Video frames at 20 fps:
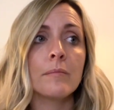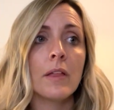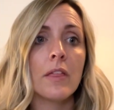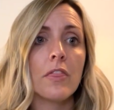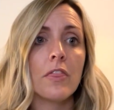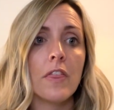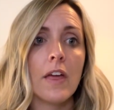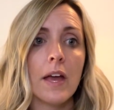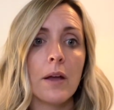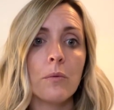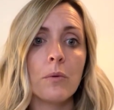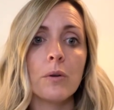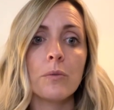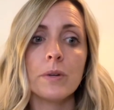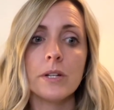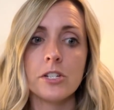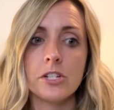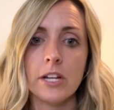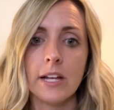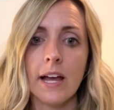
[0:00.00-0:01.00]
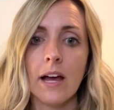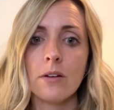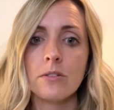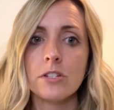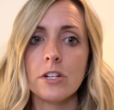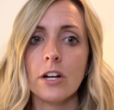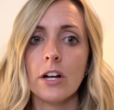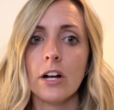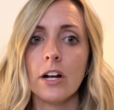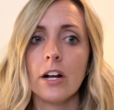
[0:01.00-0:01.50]
They were reaching out
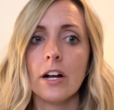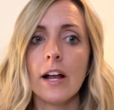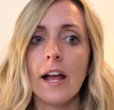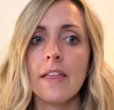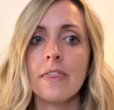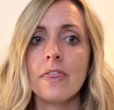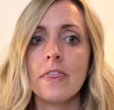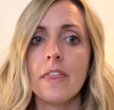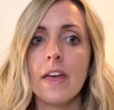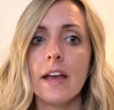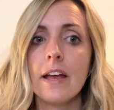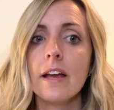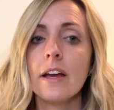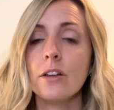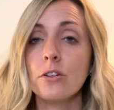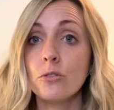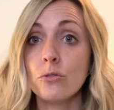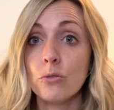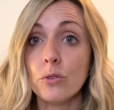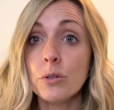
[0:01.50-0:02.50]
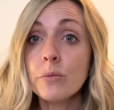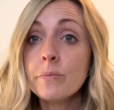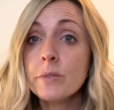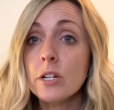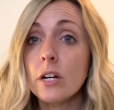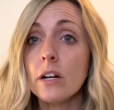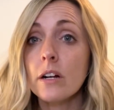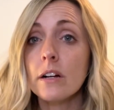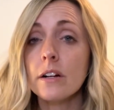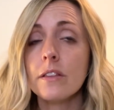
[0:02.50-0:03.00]
to her, and they had groomed
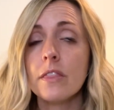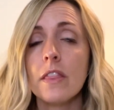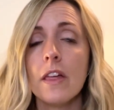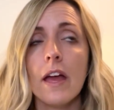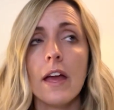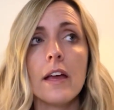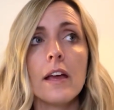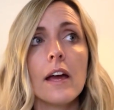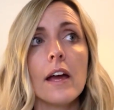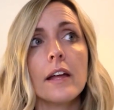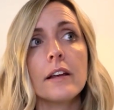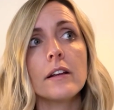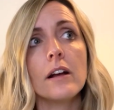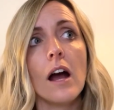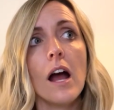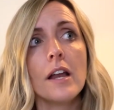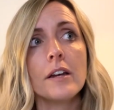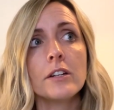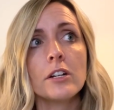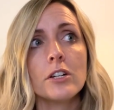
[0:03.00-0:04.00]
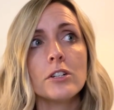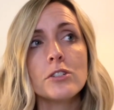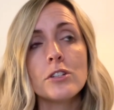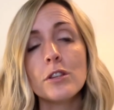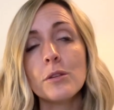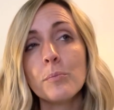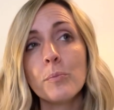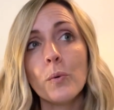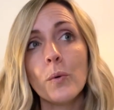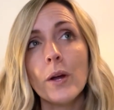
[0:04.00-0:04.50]
her. They had gotten her to
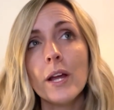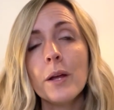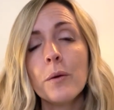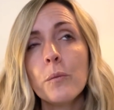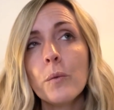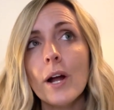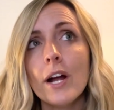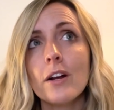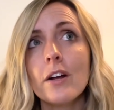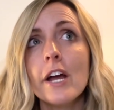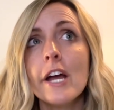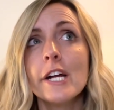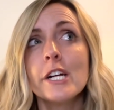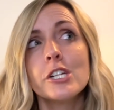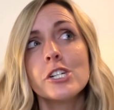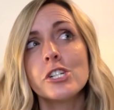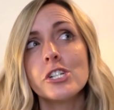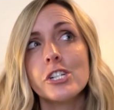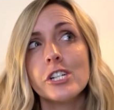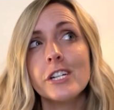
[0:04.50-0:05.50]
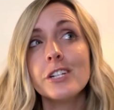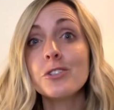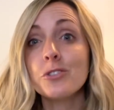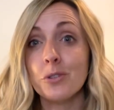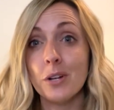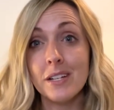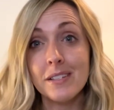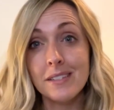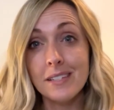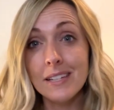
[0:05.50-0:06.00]
the point where she
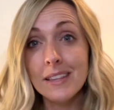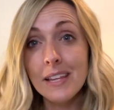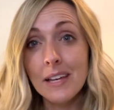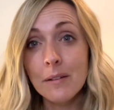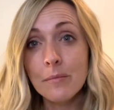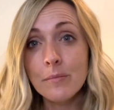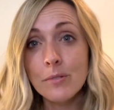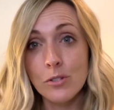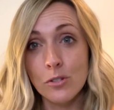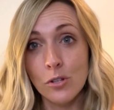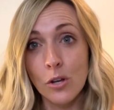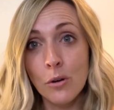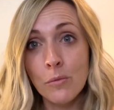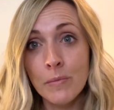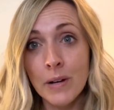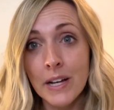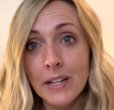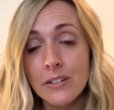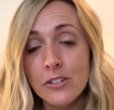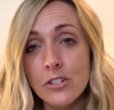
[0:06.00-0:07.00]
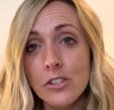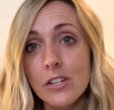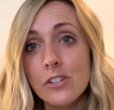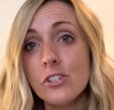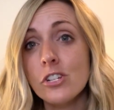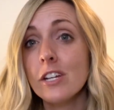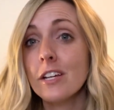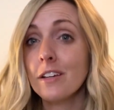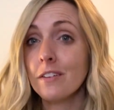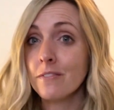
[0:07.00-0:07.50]
trusted them so much that
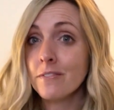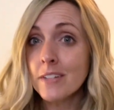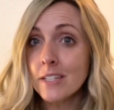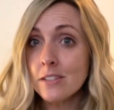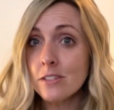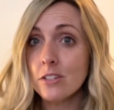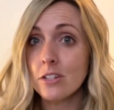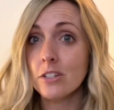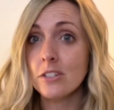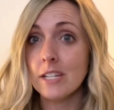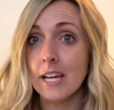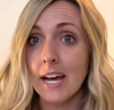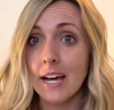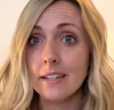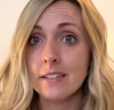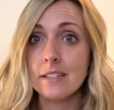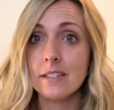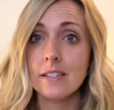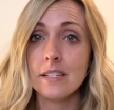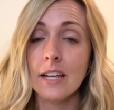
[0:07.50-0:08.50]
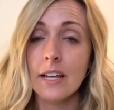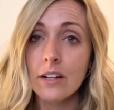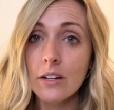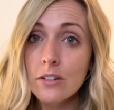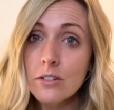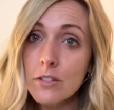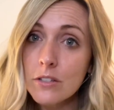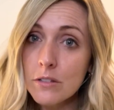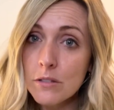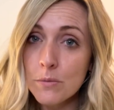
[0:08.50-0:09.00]
she convinced her dad to take her
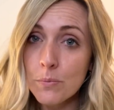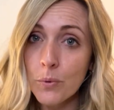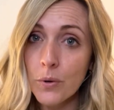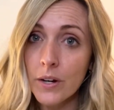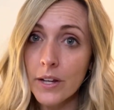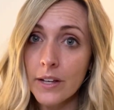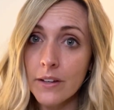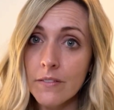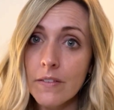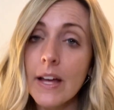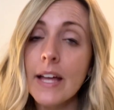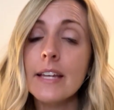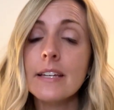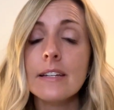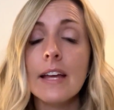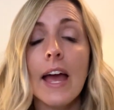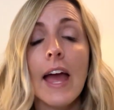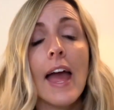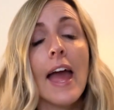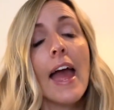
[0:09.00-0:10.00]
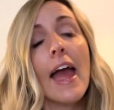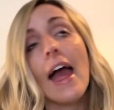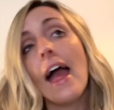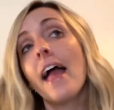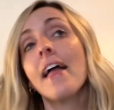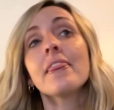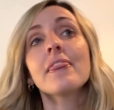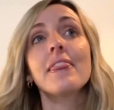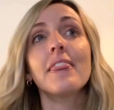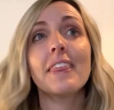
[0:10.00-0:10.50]
to the sporting event,
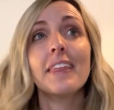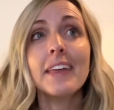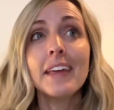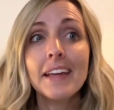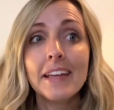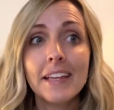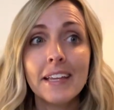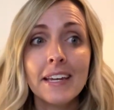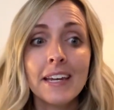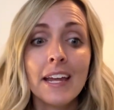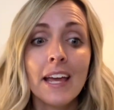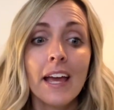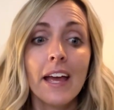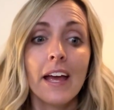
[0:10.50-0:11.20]
and then